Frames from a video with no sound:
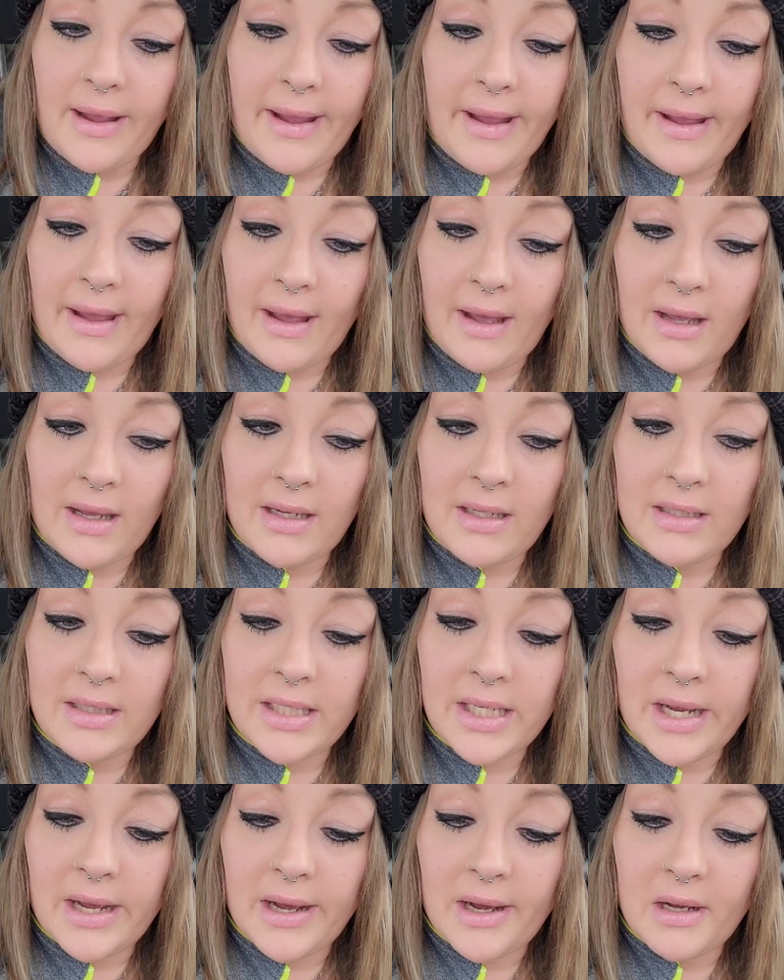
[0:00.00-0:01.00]

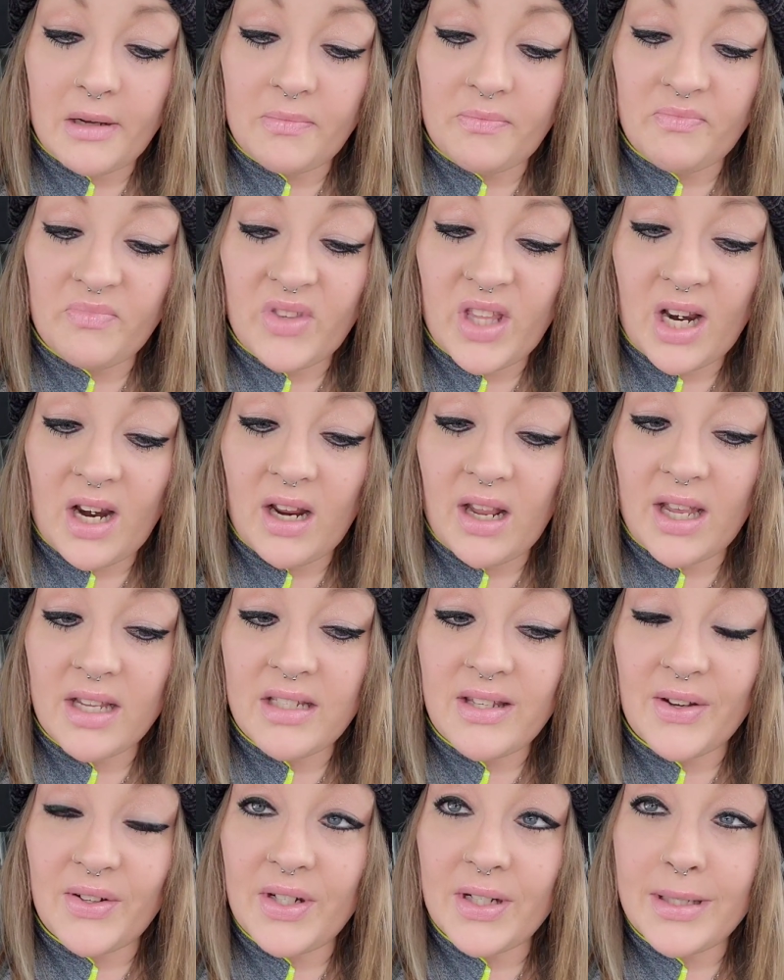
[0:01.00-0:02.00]
And um, then I
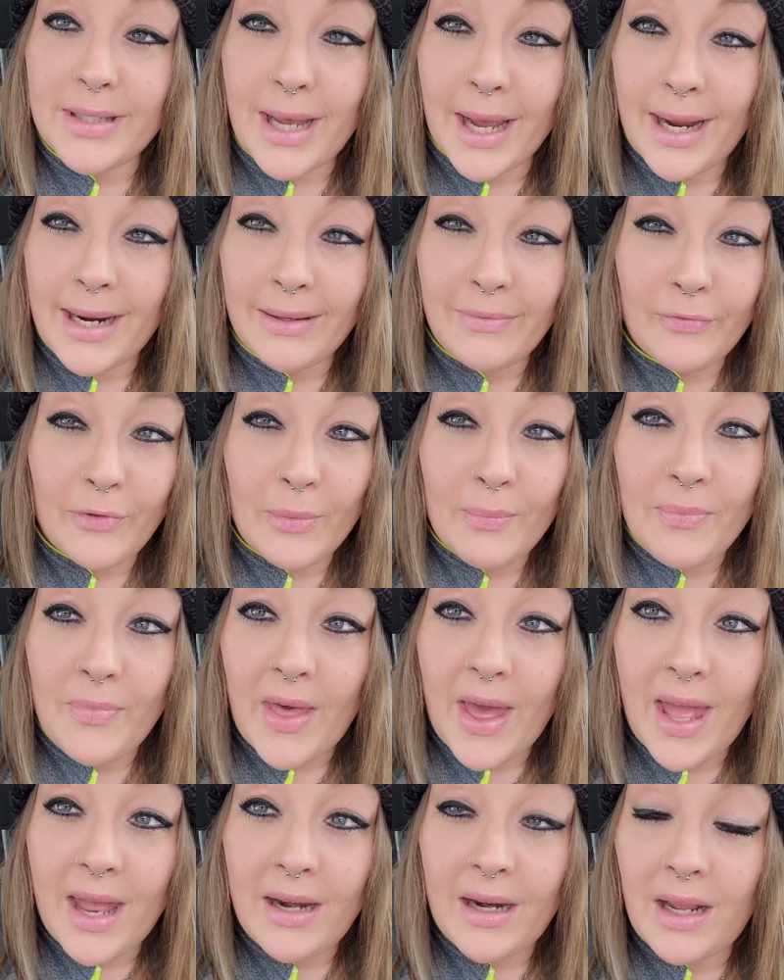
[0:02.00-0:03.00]
guess I'll decide from
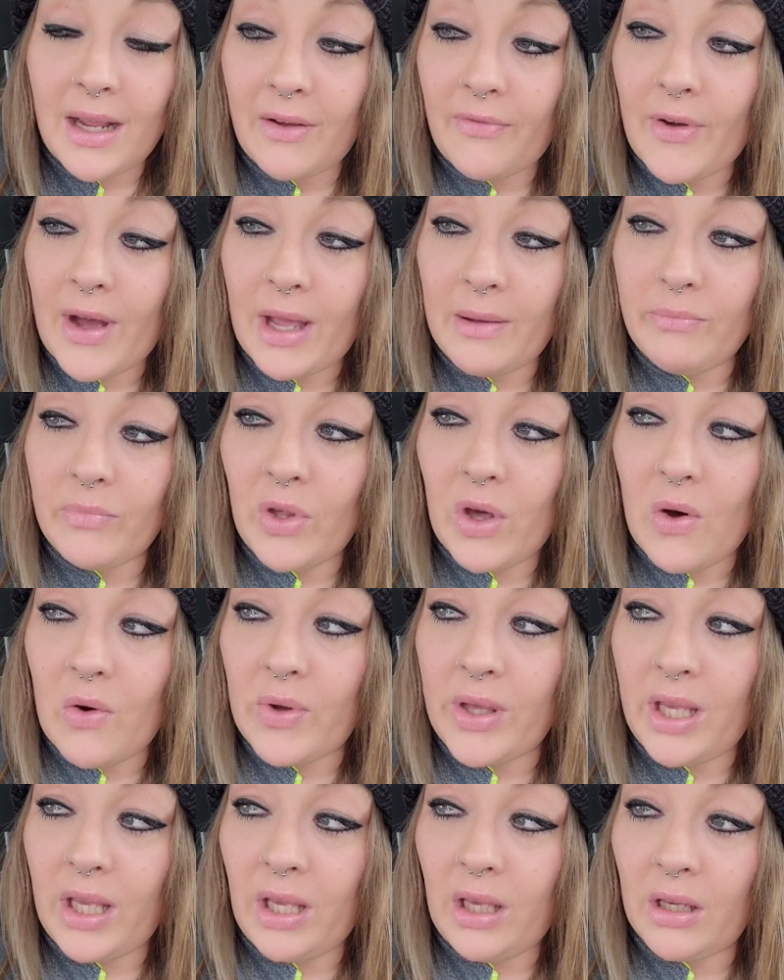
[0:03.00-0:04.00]
then if I'm
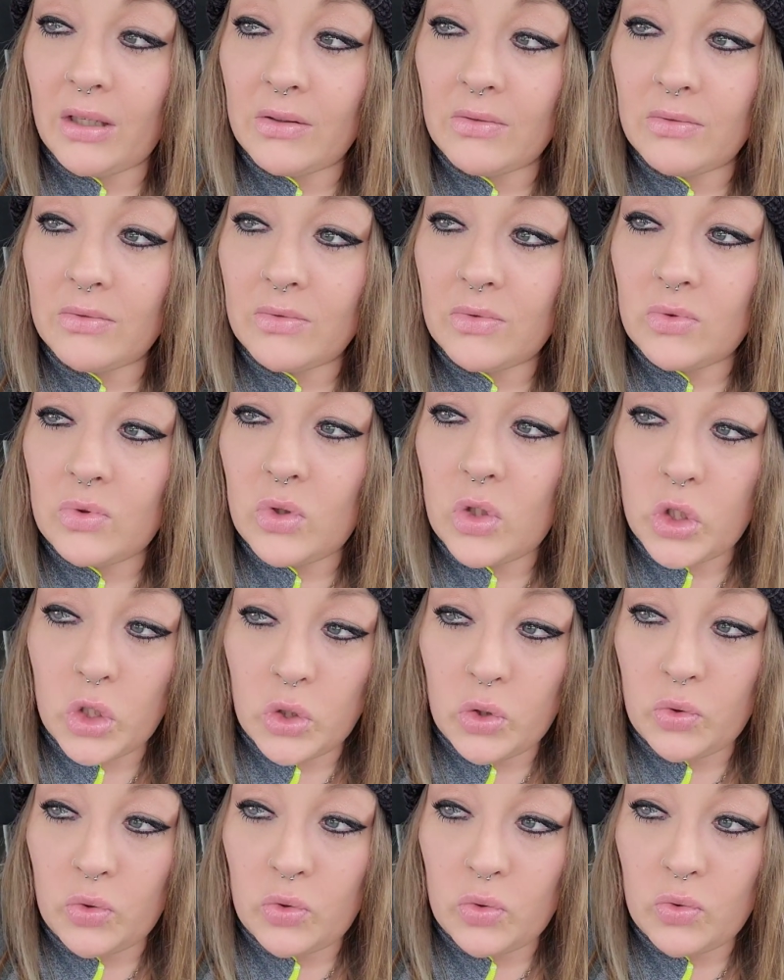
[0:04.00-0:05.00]
going
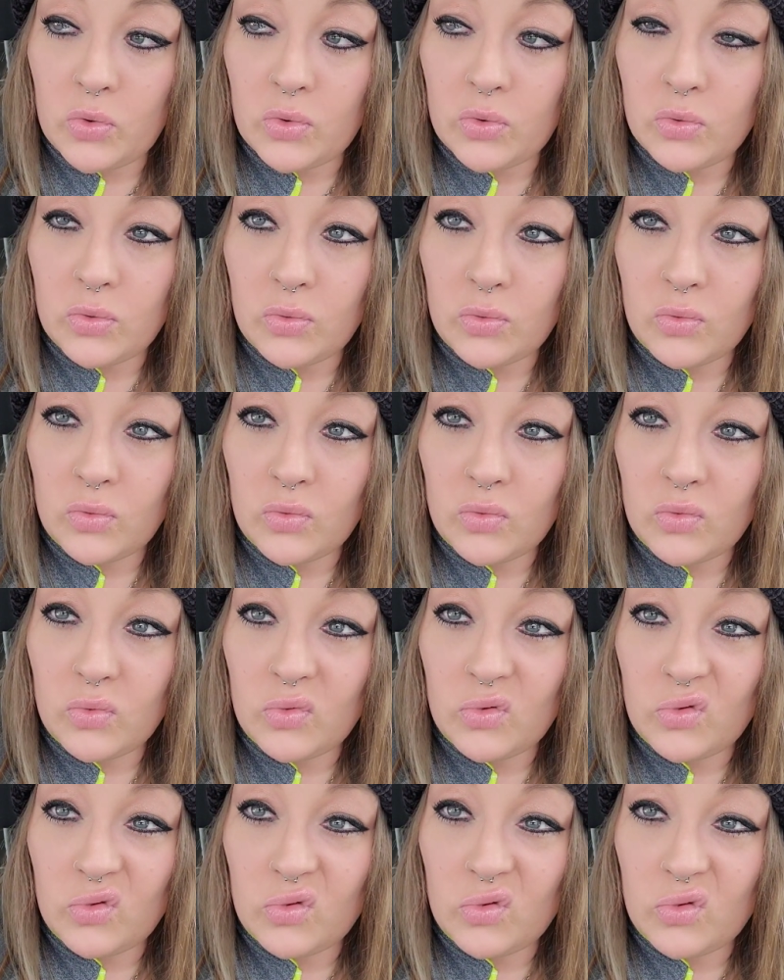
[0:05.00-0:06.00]
to
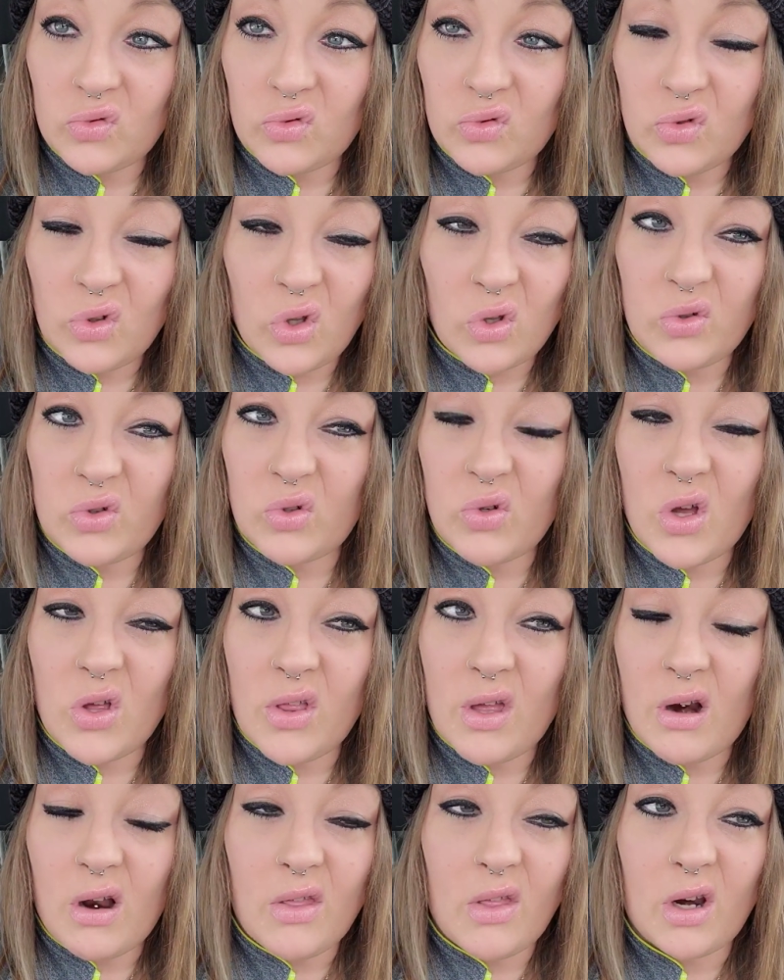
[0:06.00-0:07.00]
go do all
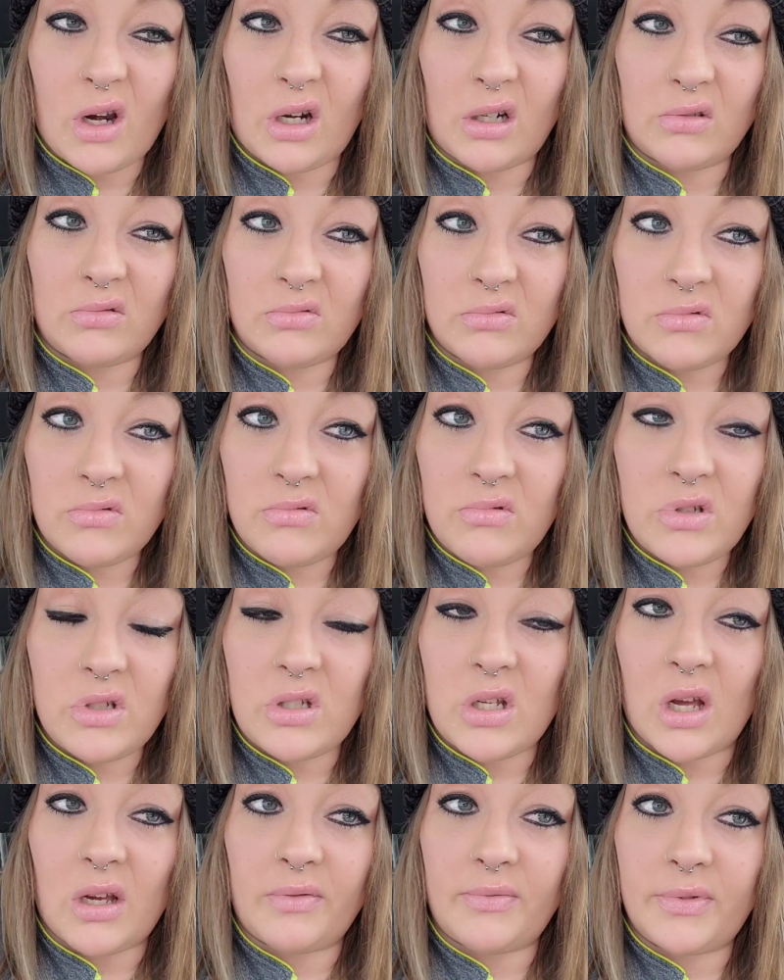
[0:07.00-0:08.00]
that other
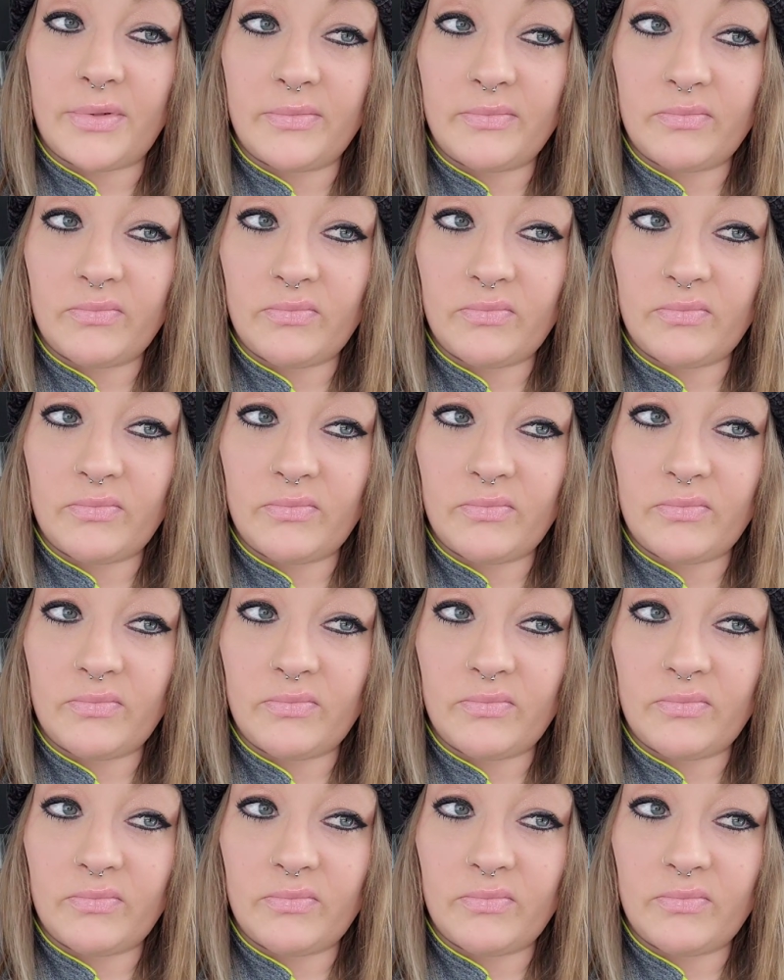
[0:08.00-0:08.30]
stuff.